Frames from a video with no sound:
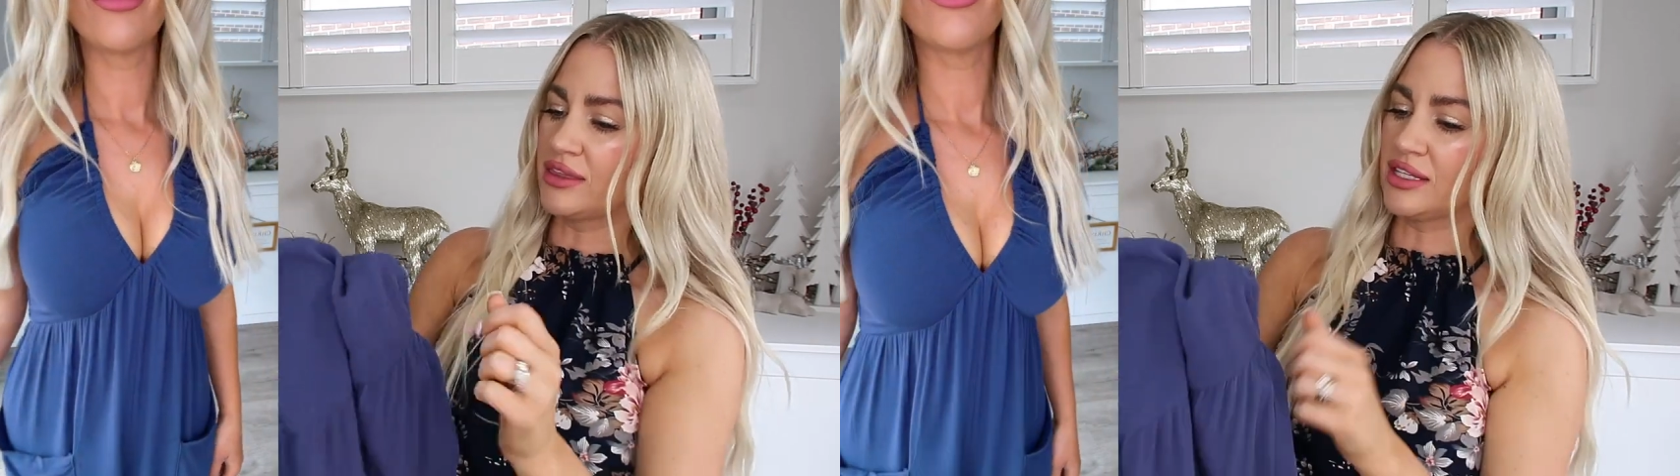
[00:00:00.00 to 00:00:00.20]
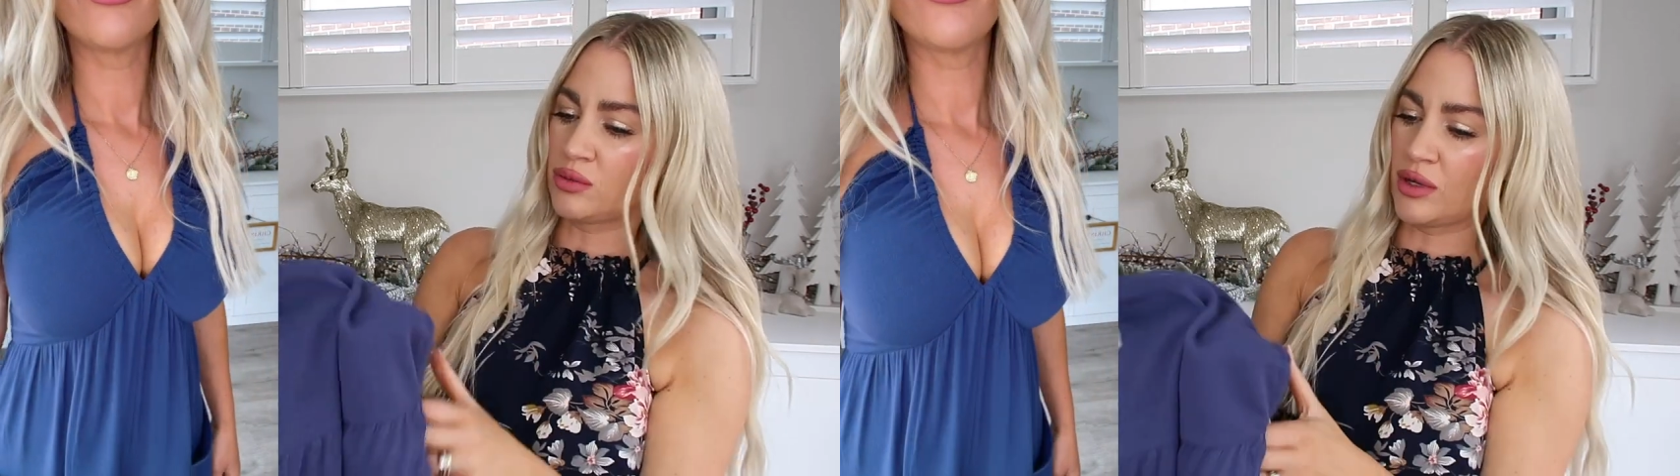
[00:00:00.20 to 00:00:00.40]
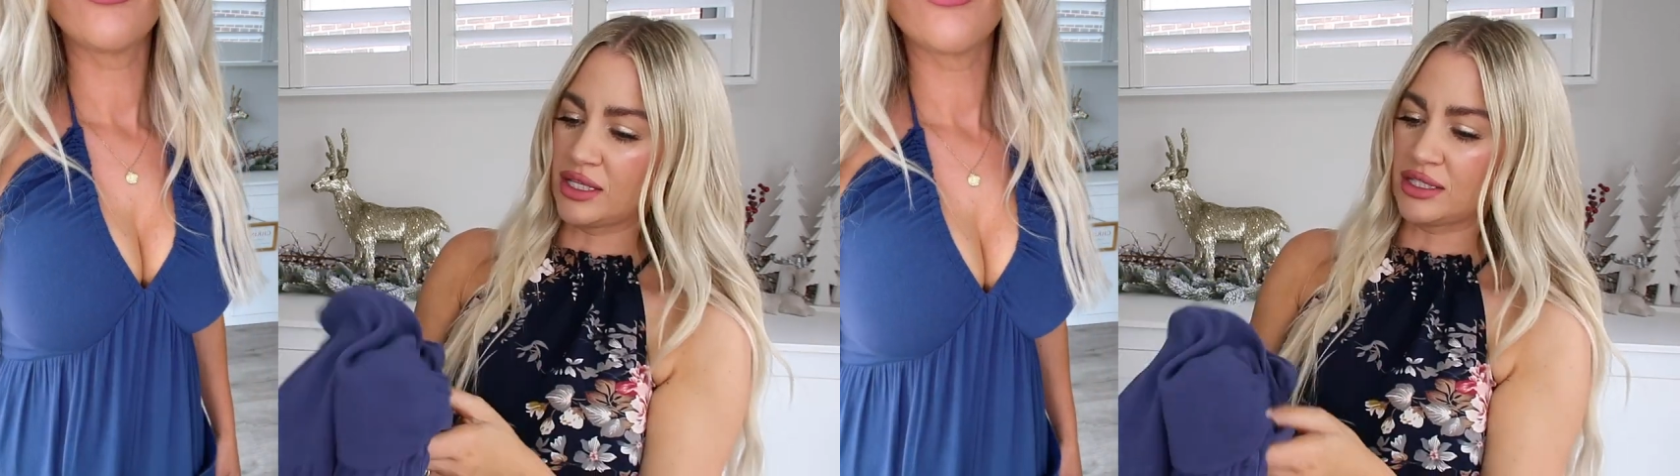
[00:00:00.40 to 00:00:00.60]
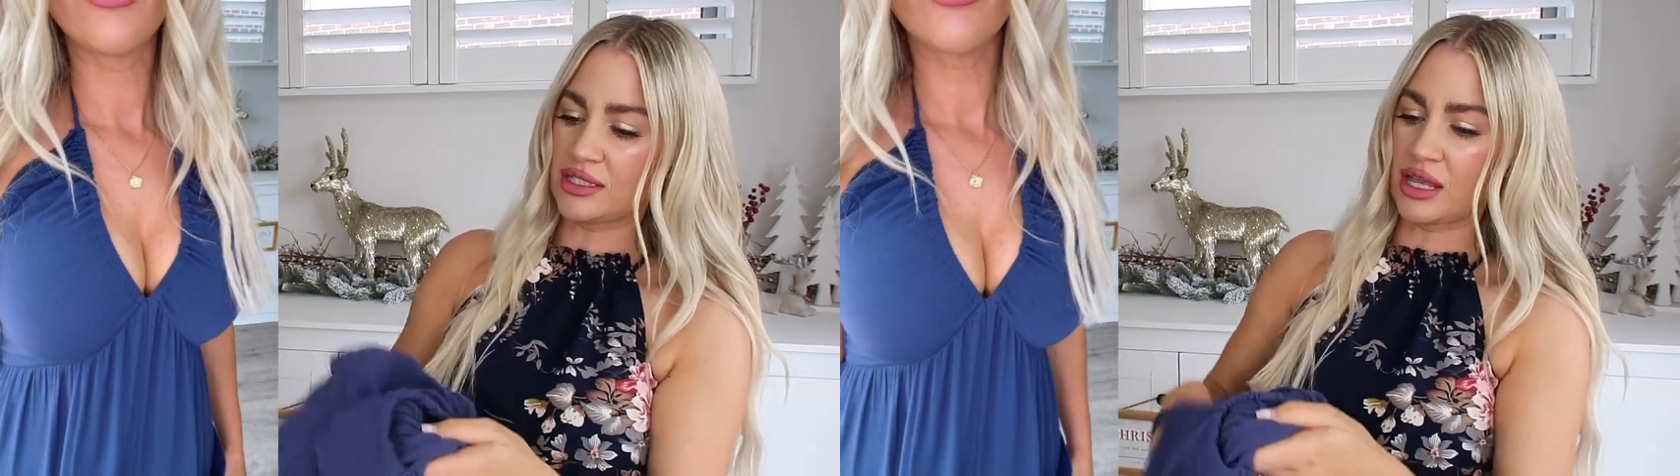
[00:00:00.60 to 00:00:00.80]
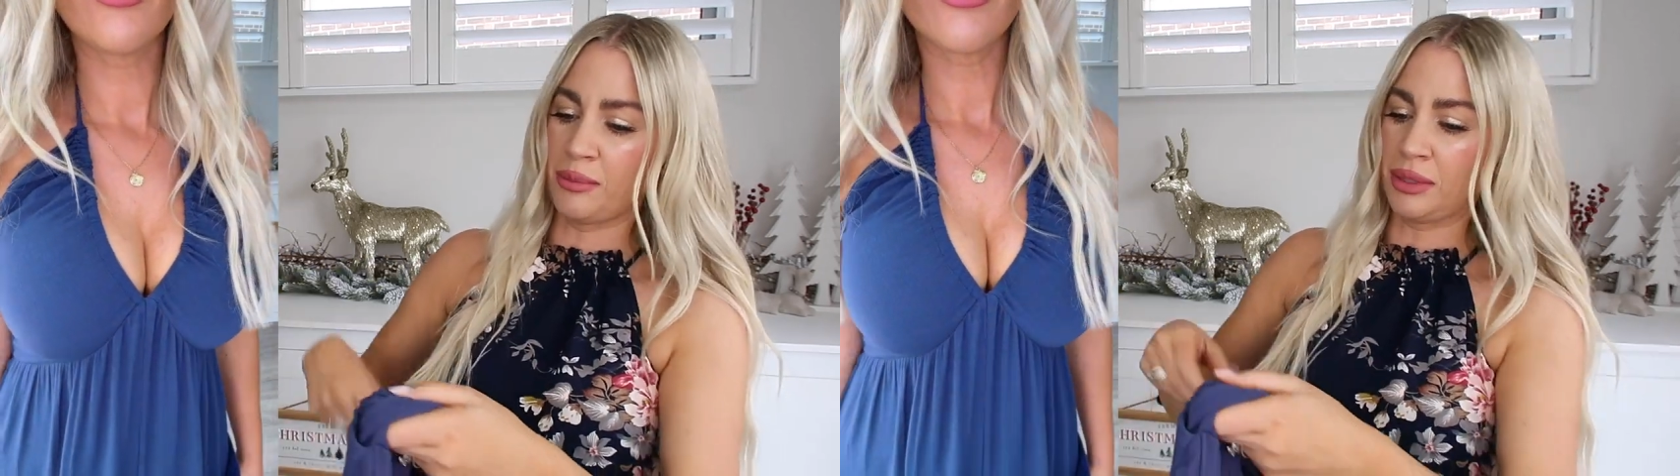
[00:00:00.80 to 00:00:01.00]
This
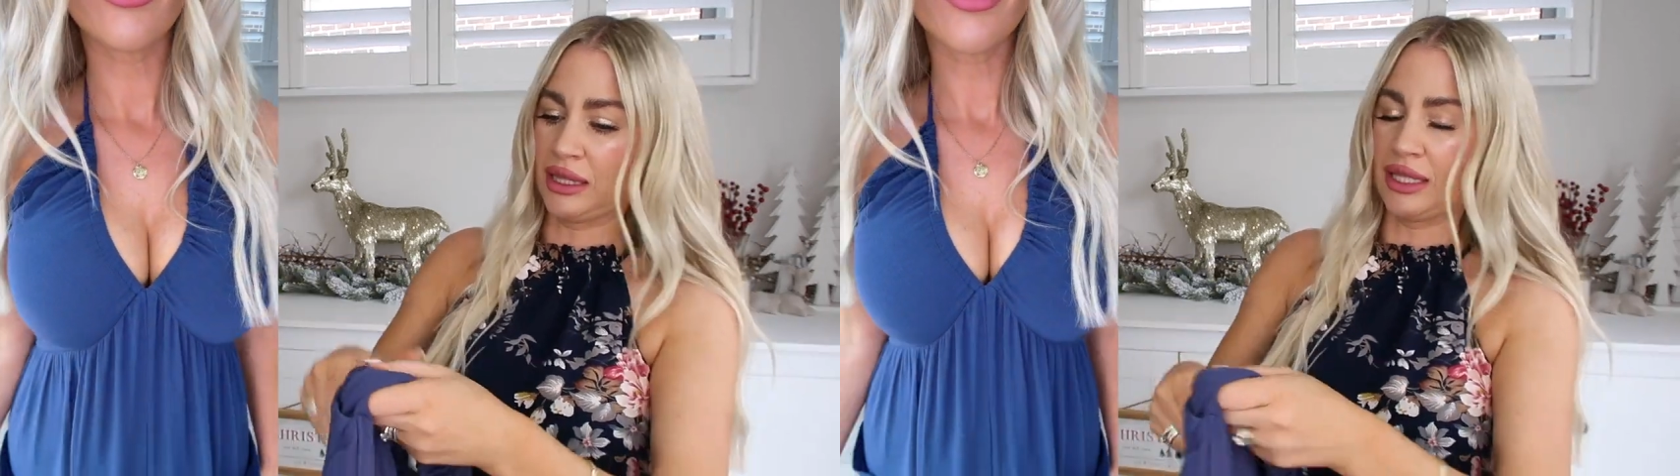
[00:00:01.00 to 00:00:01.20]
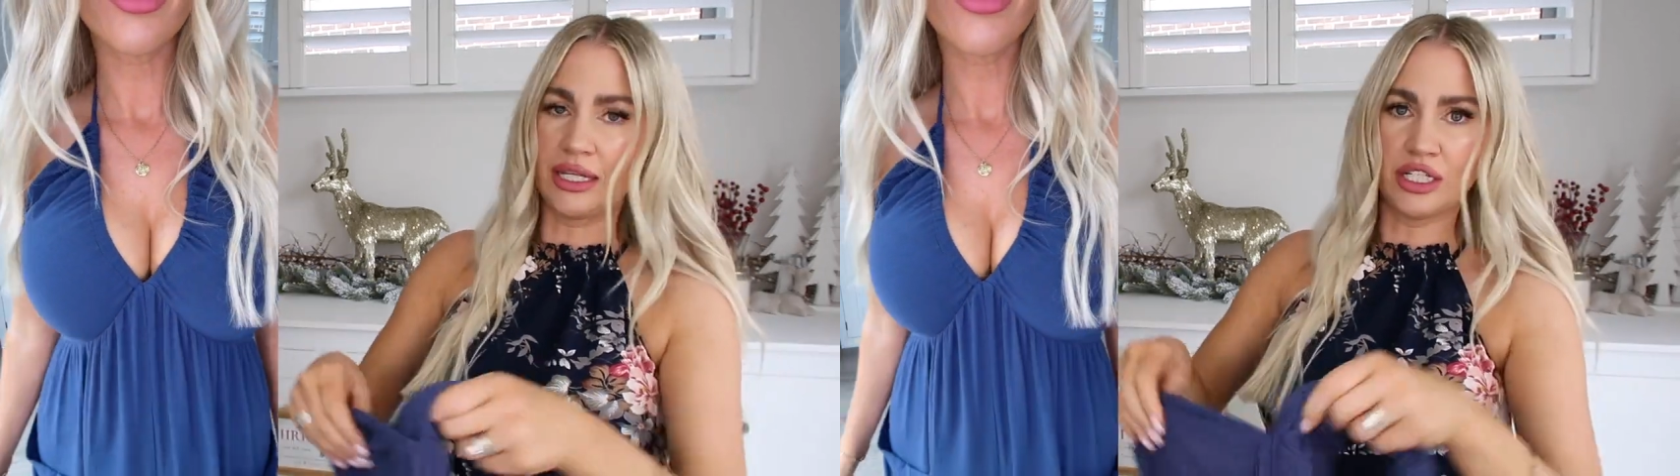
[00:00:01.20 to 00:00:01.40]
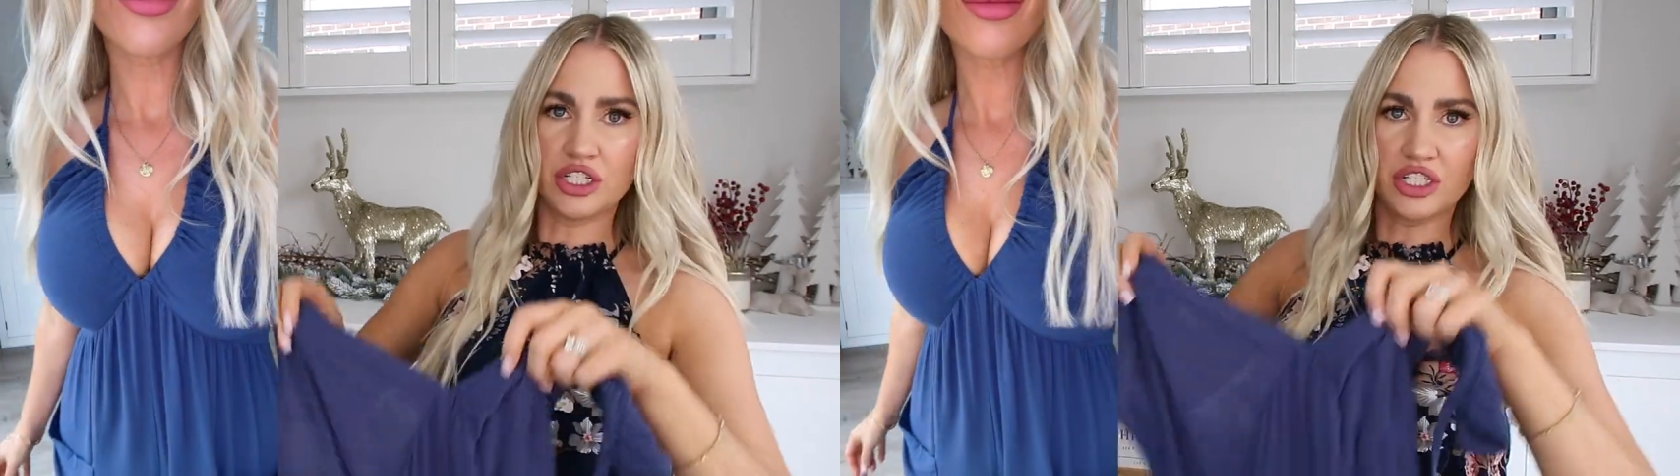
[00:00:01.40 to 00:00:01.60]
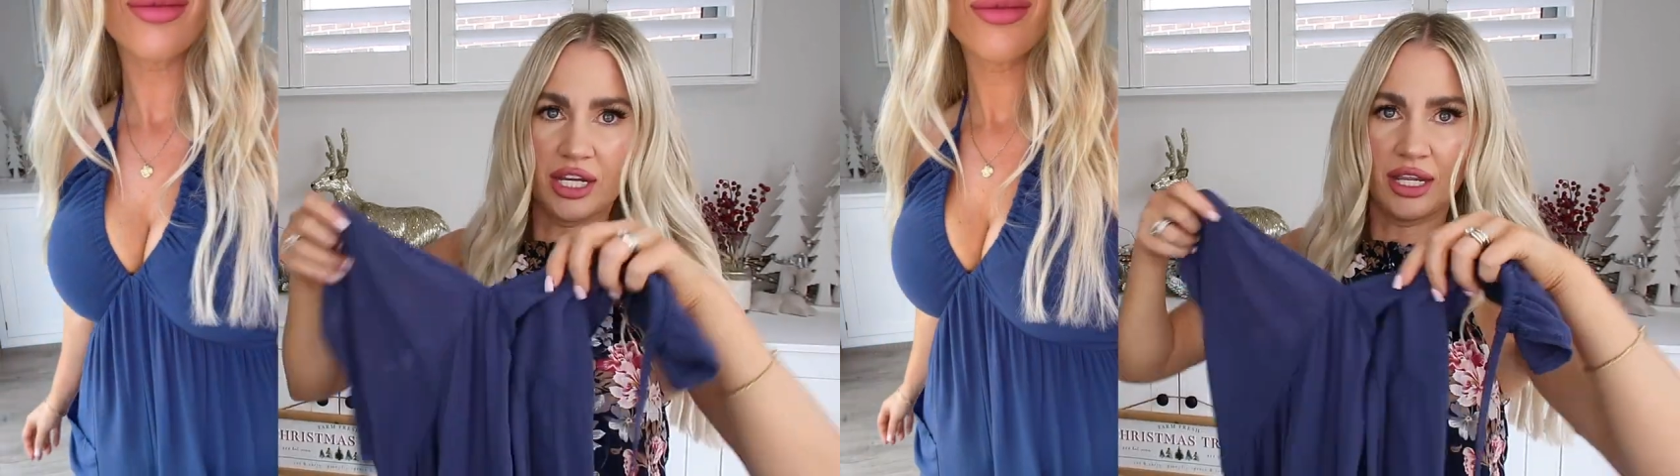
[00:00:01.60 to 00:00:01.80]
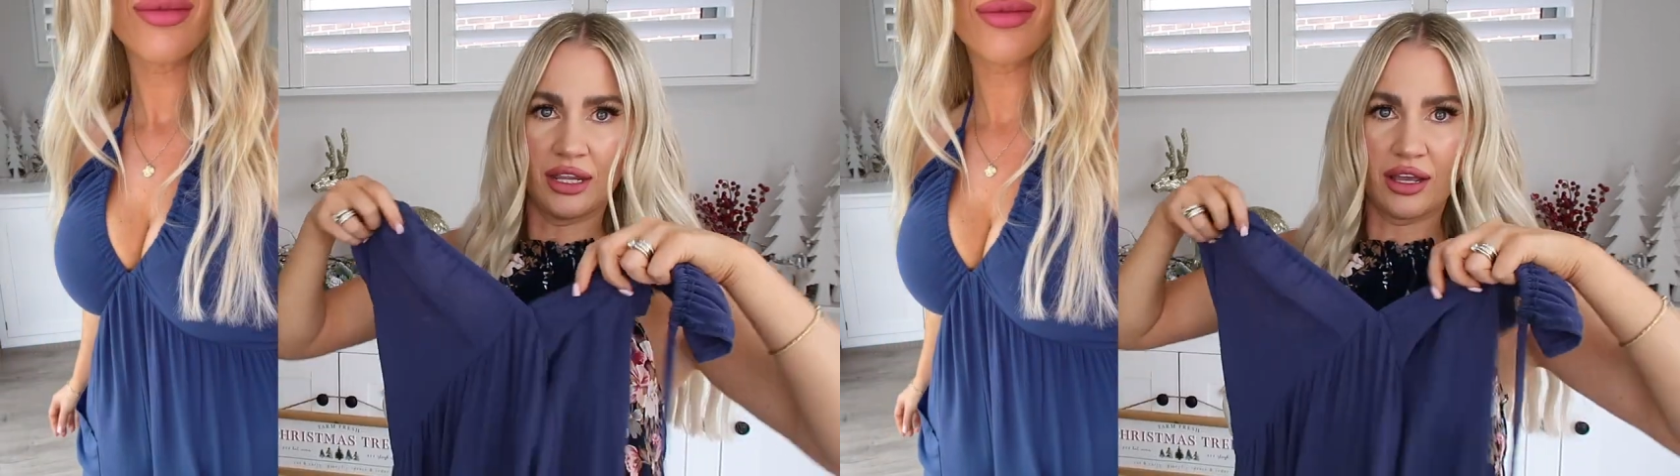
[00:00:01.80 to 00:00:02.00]
one's a plunging